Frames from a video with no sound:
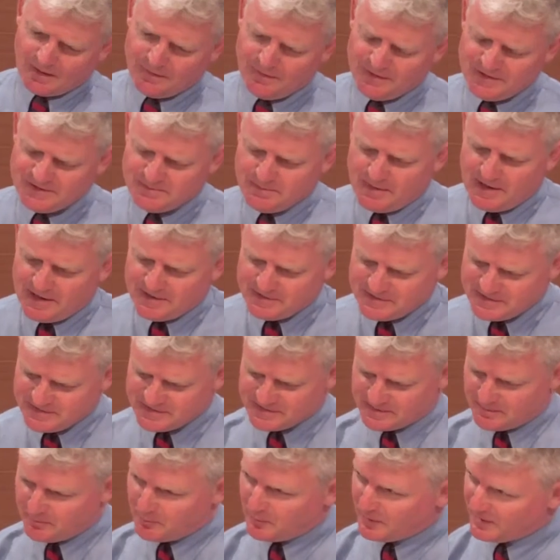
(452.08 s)
these
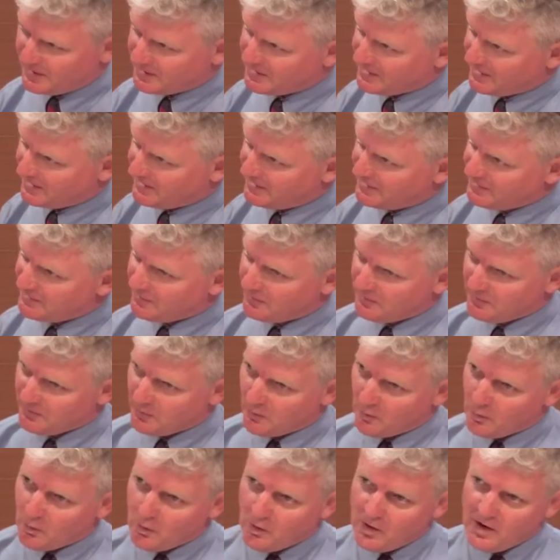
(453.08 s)
margins are predicated on
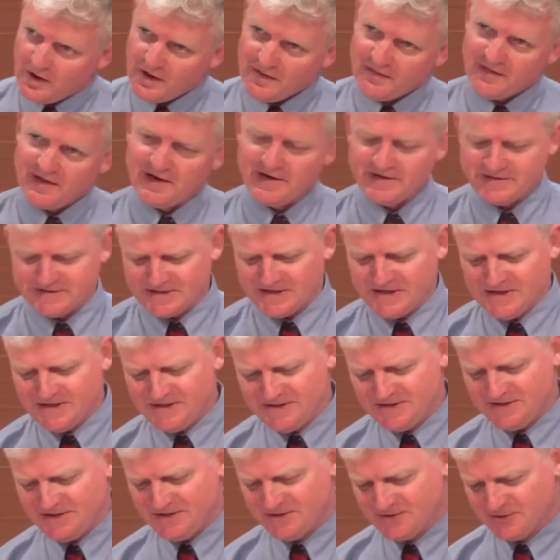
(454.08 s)
ore that is
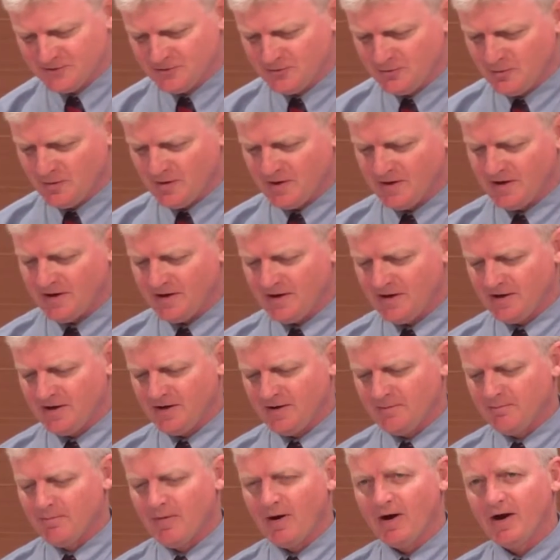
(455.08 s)
easy to
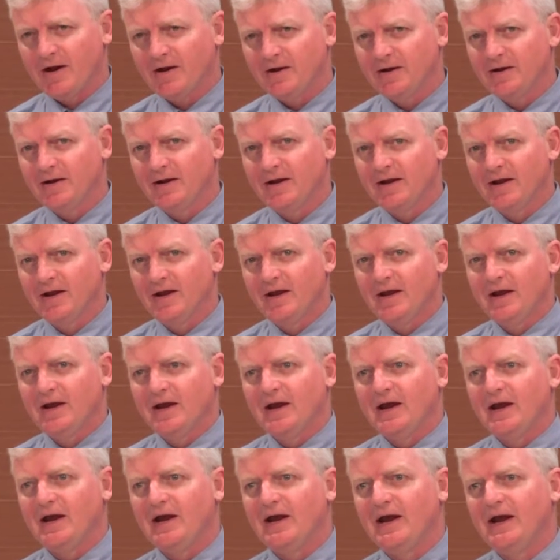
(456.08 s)
mine
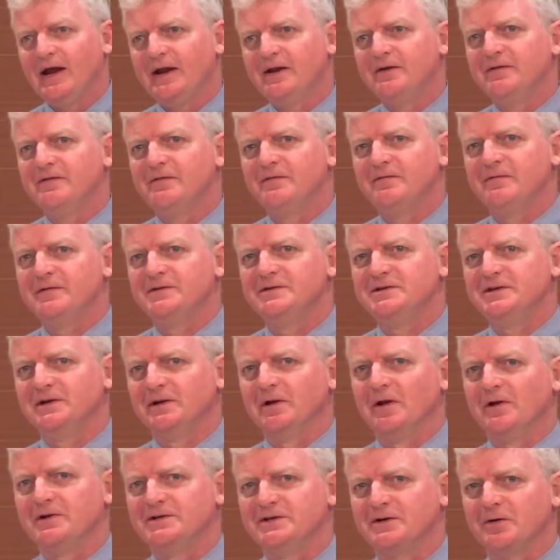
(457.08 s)
and, for
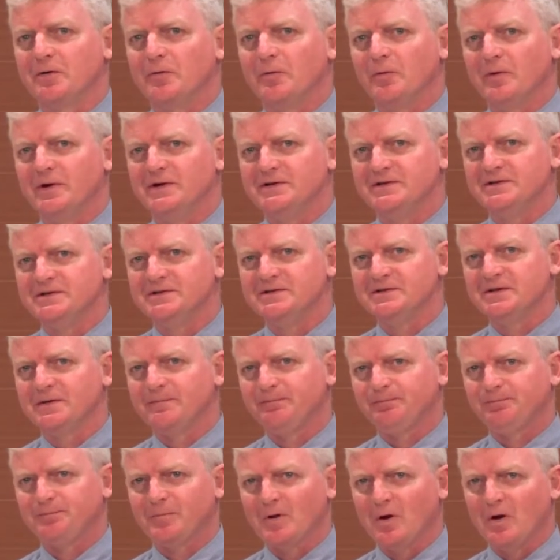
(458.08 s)
geological reasons,
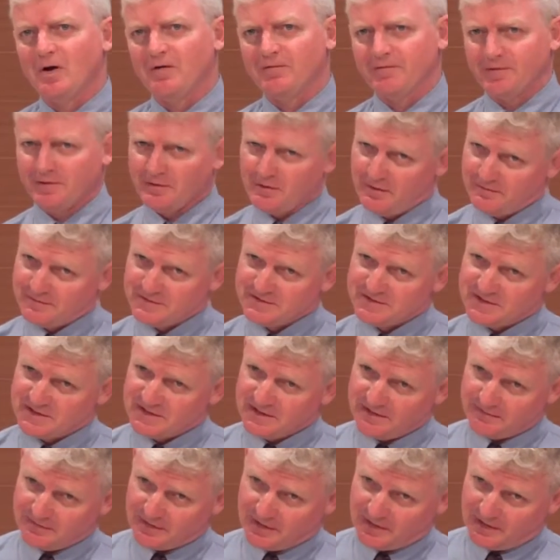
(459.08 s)
often of a
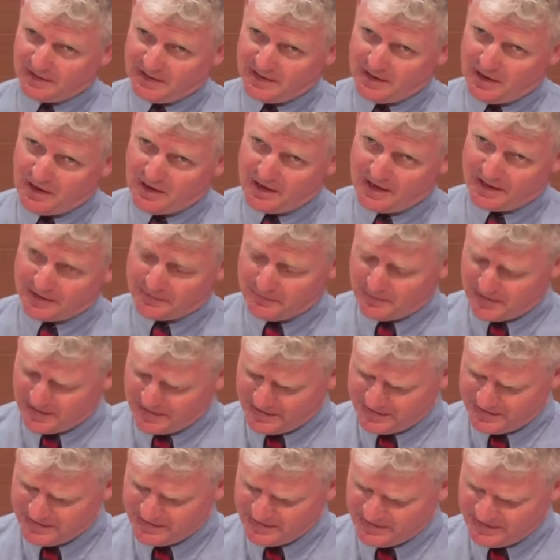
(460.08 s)
significantly higher
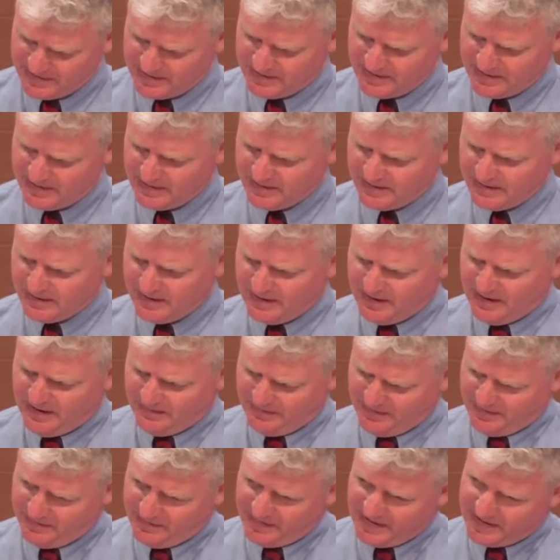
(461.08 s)
grade
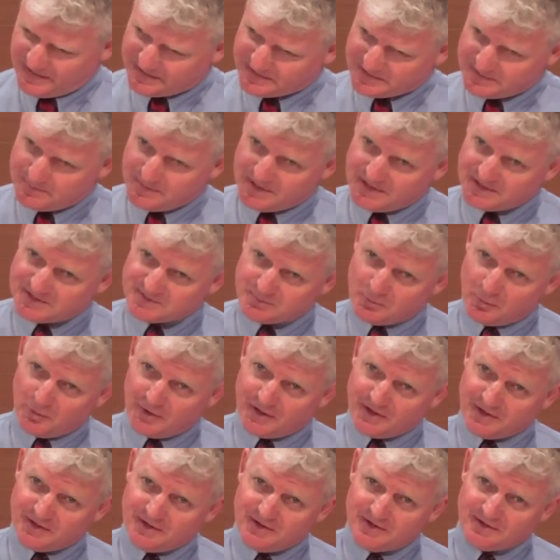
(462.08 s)
than that to be
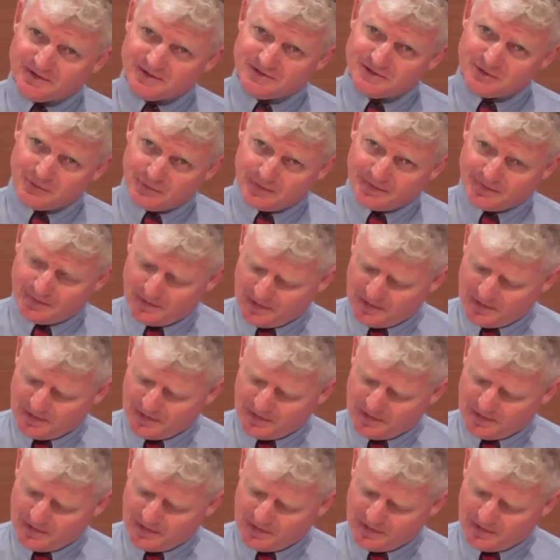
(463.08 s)
exploited during